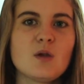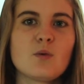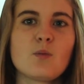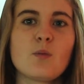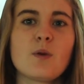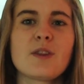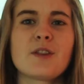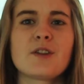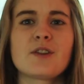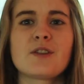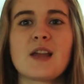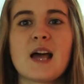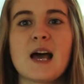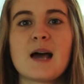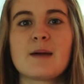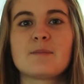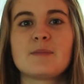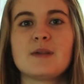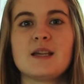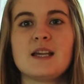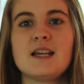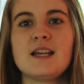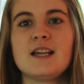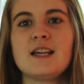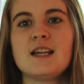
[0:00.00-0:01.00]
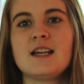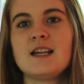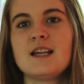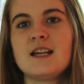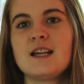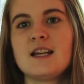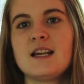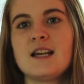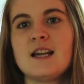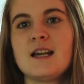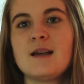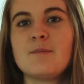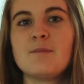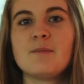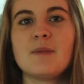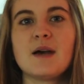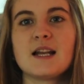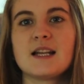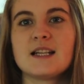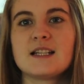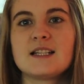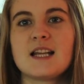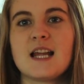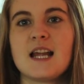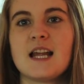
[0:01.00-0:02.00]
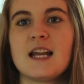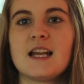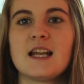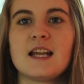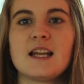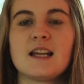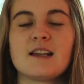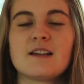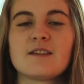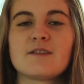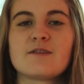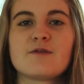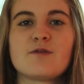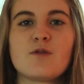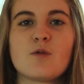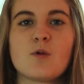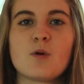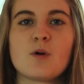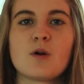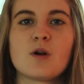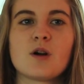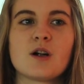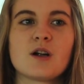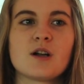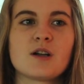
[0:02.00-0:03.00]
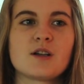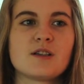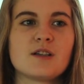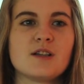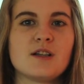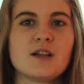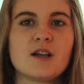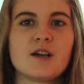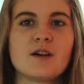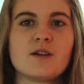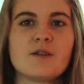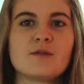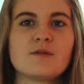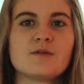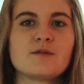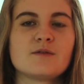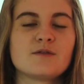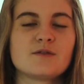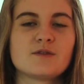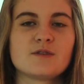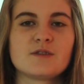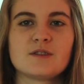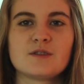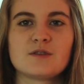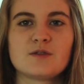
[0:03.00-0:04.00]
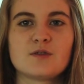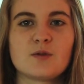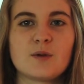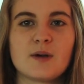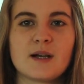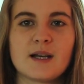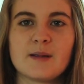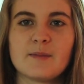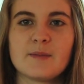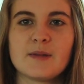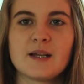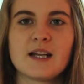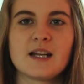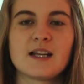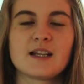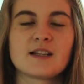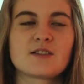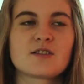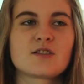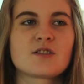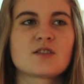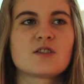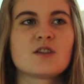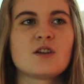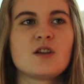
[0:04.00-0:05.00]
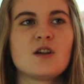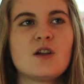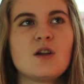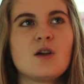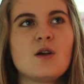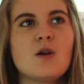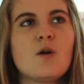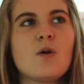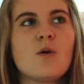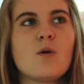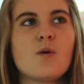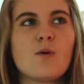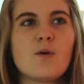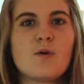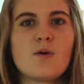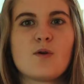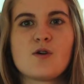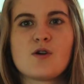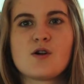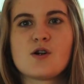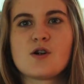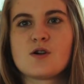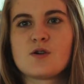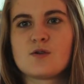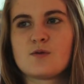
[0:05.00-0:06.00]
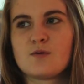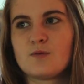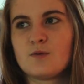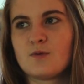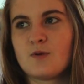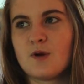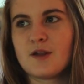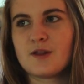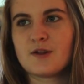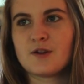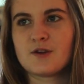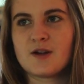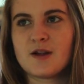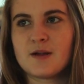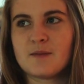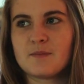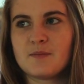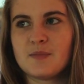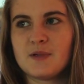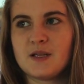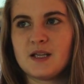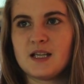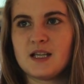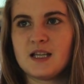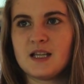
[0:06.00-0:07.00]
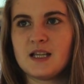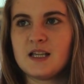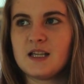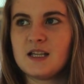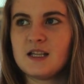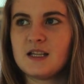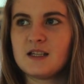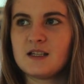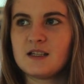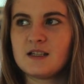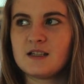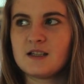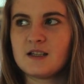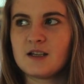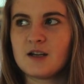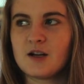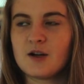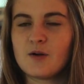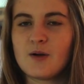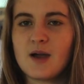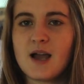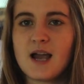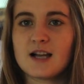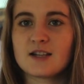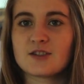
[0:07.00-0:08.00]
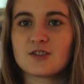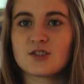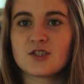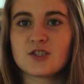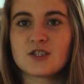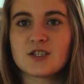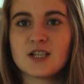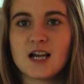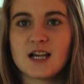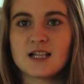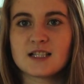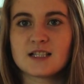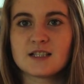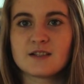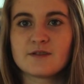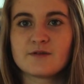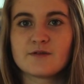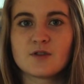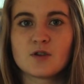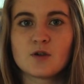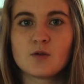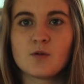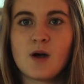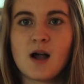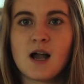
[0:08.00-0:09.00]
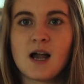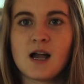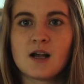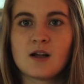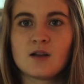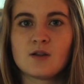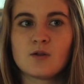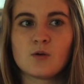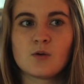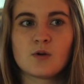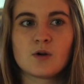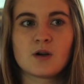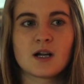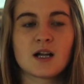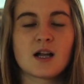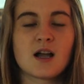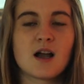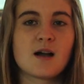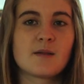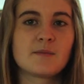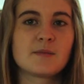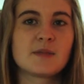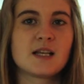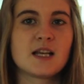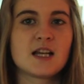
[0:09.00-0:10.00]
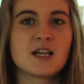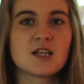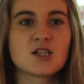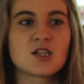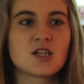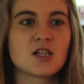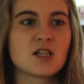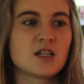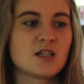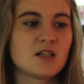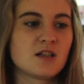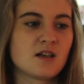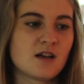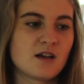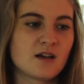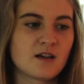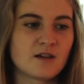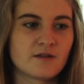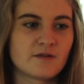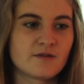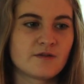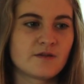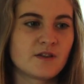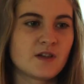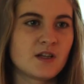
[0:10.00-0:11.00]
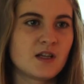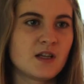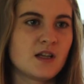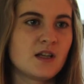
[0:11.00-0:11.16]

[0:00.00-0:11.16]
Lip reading: whether that be meditating for, you know, 20 minutes, or whether it be, you know, exercising for a while, or a combination of